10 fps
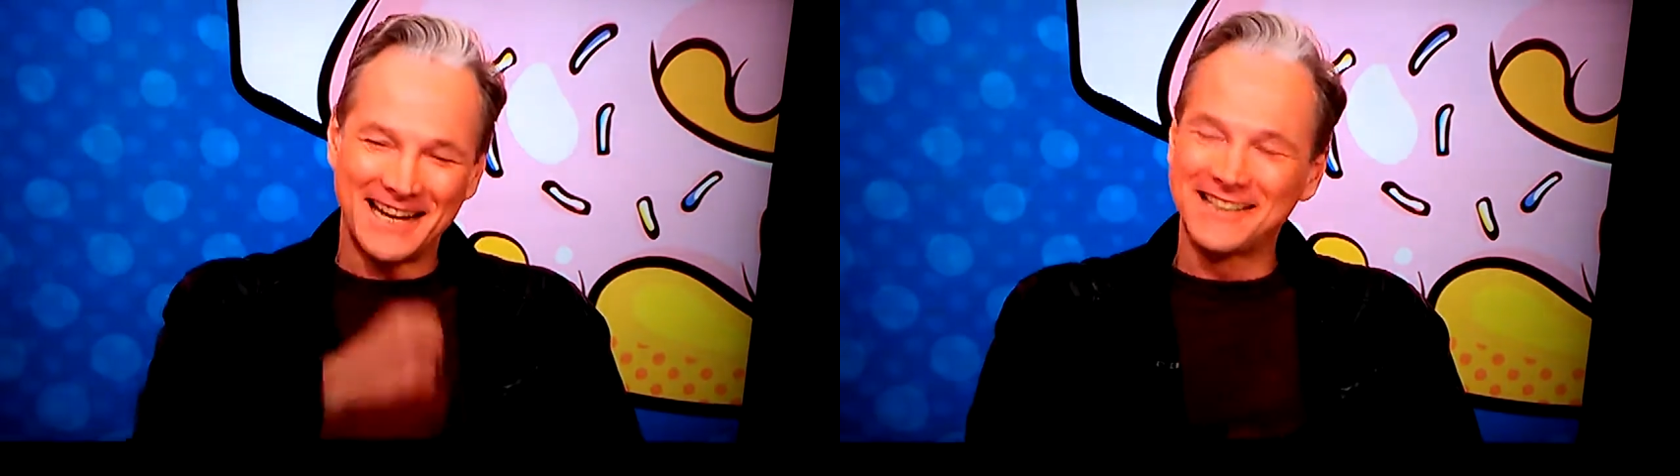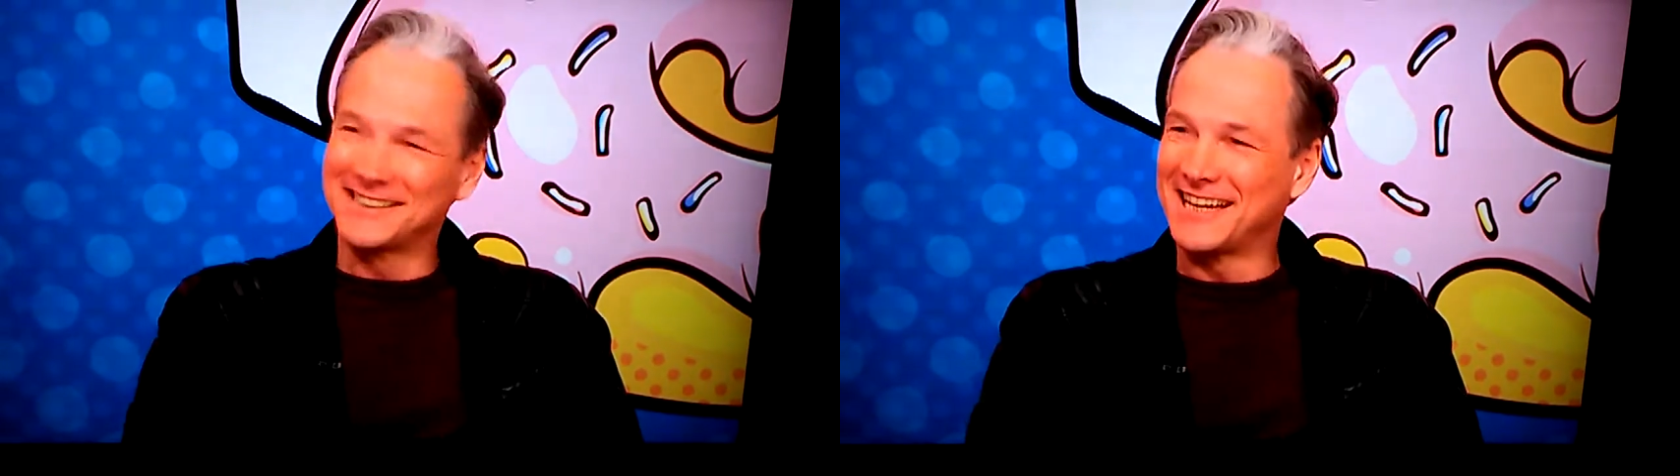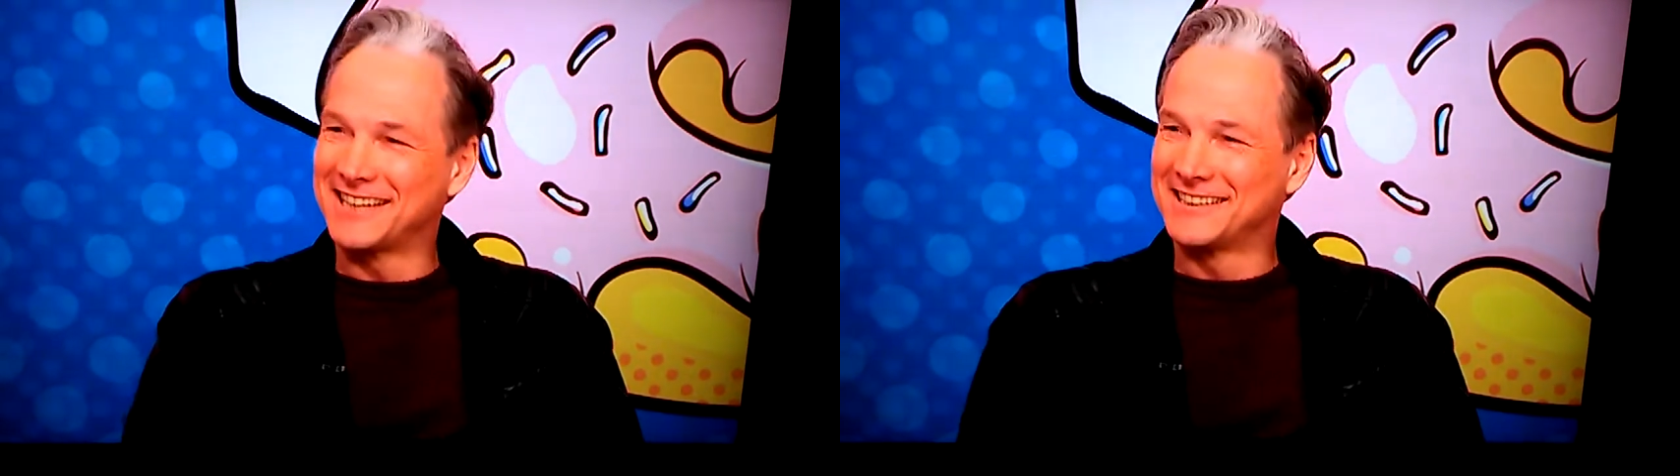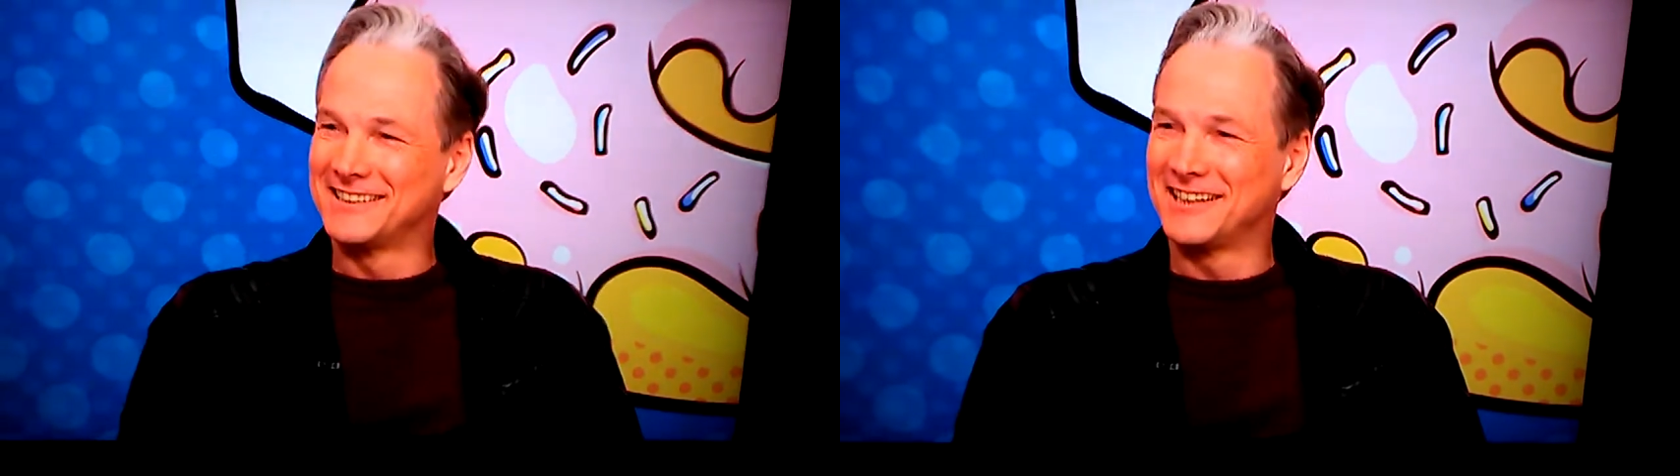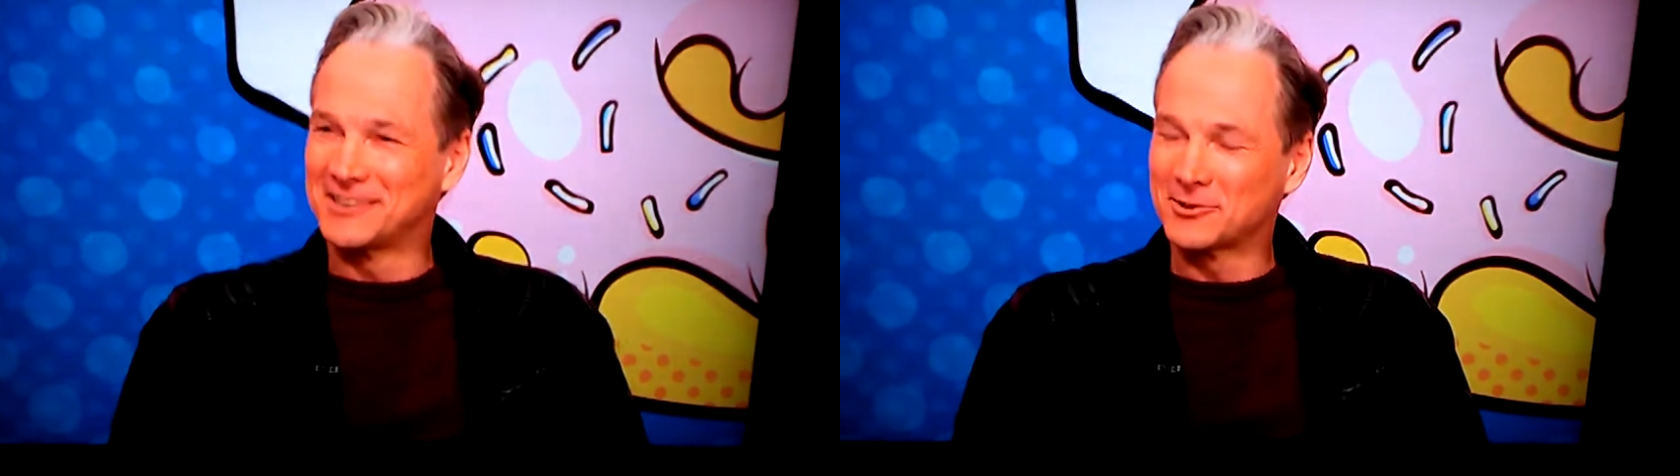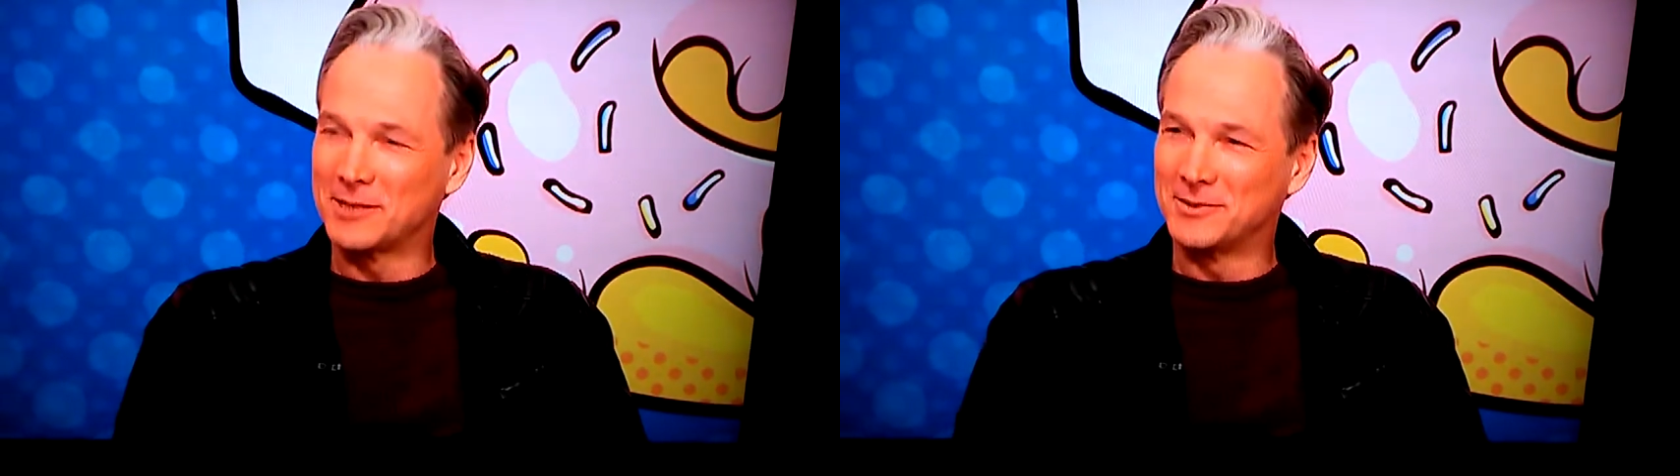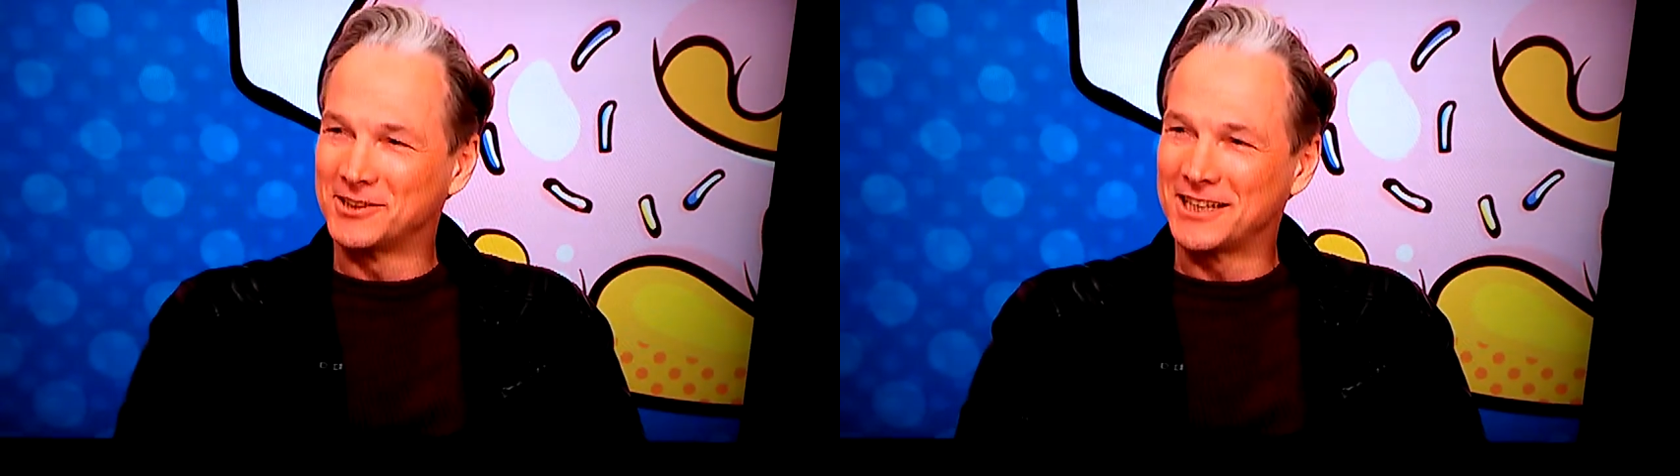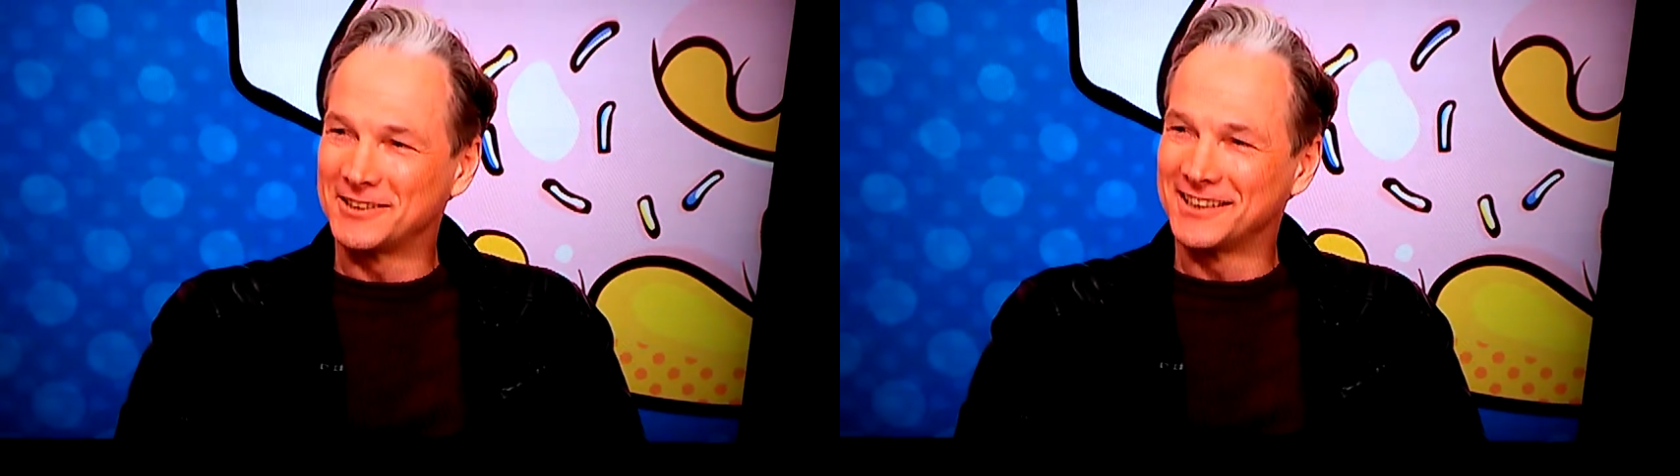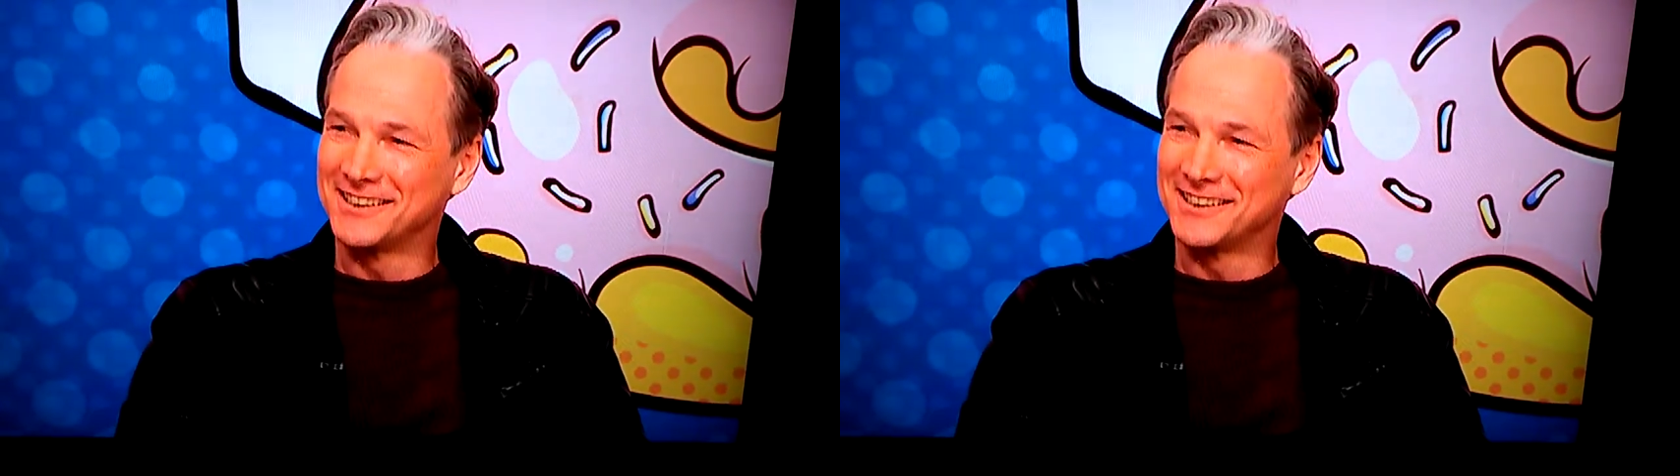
the headset and a lot of screaming. Oh my